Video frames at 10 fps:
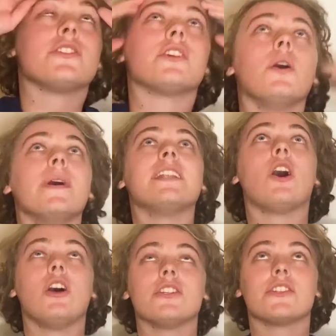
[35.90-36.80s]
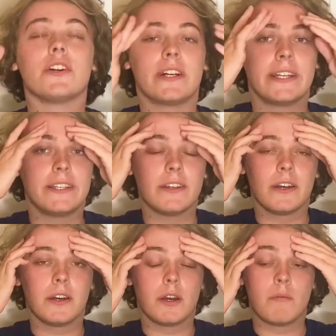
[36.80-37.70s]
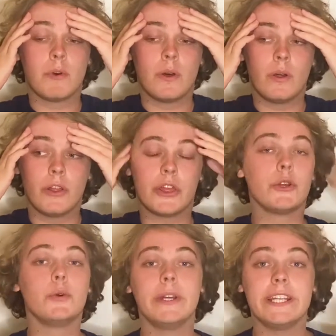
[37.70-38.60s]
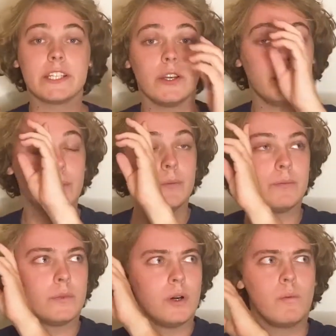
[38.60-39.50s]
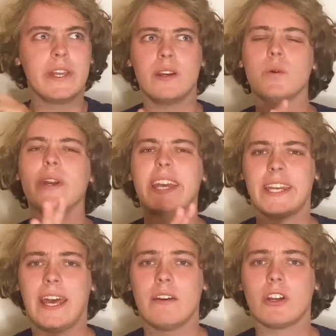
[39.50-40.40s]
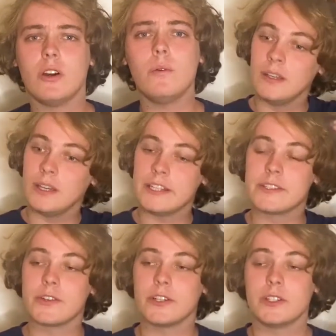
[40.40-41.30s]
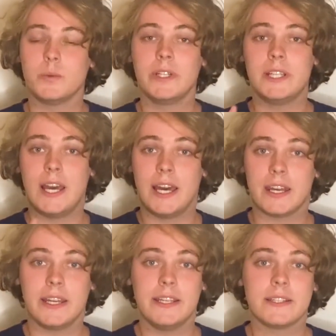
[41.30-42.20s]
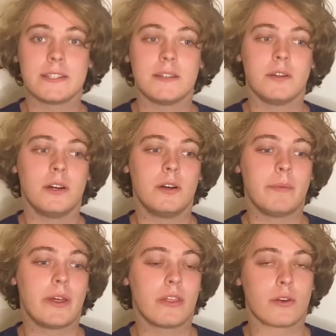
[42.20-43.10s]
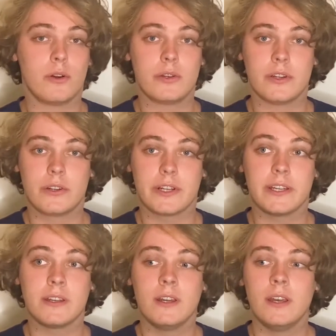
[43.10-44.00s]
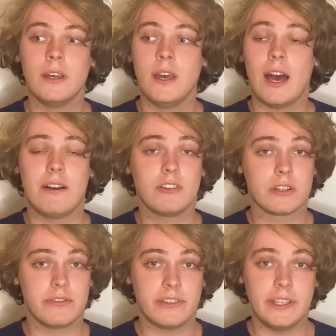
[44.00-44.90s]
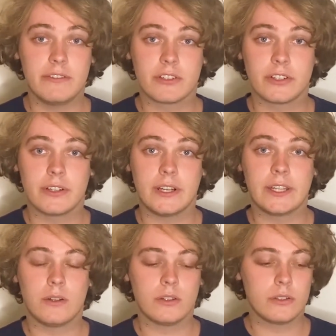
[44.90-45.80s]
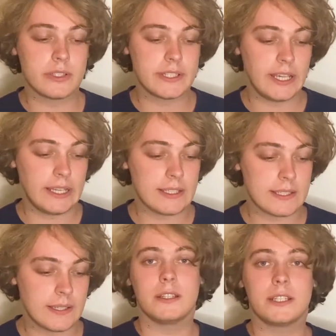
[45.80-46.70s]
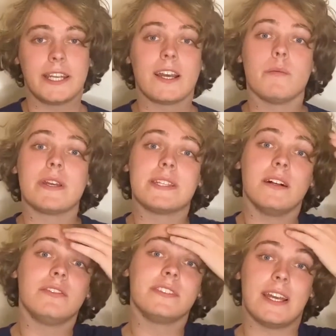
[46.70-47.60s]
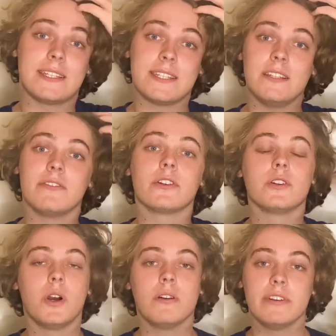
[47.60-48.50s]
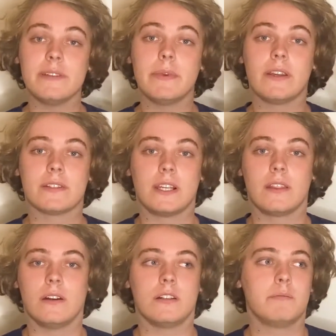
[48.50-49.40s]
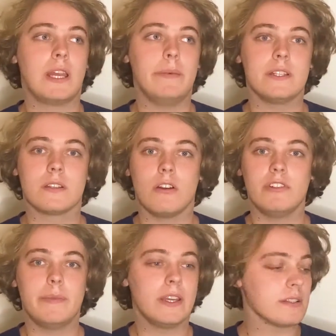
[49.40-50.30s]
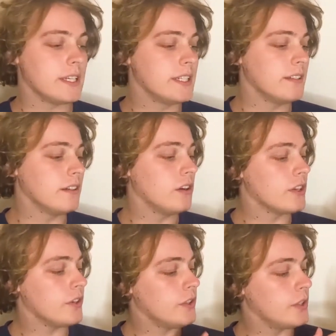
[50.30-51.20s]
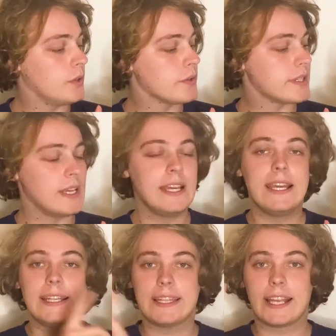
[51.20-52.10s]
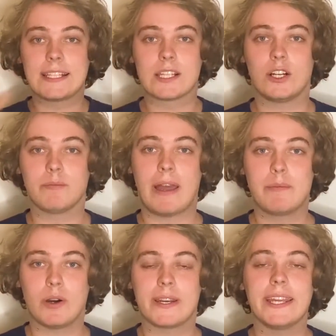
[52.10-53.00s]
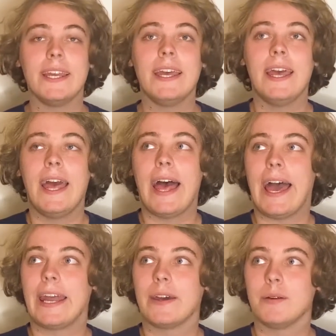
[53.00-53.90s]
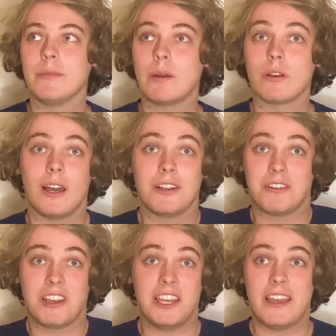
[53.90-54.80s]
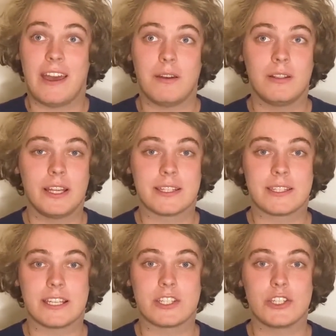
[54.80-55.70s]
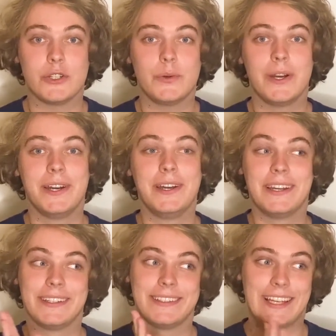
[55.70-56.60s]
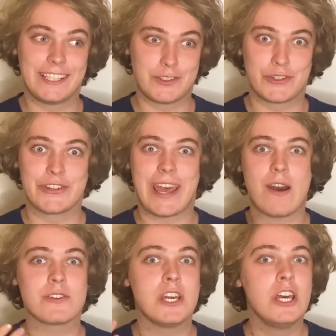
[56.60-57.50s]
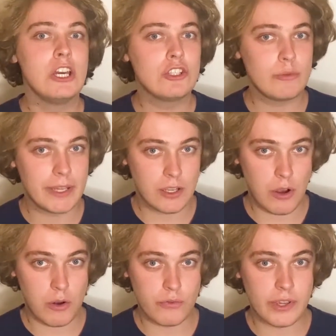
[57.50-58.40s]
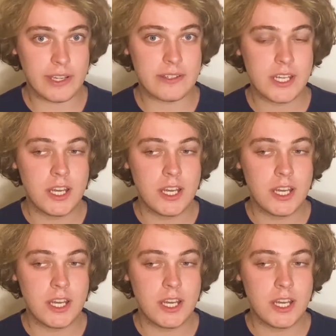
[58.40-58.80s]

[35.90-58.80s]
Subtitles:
So it all started 3 weeks ago, a week and a half ago. It started with headaches, my throat hurted, I've got a fever and all those things. Then I got myself tested for COVID because I thought maybe it's COVID because I didn't got all those things on my body. And they were like, okay, yeah, let's test you. Then it turned out to be COVID.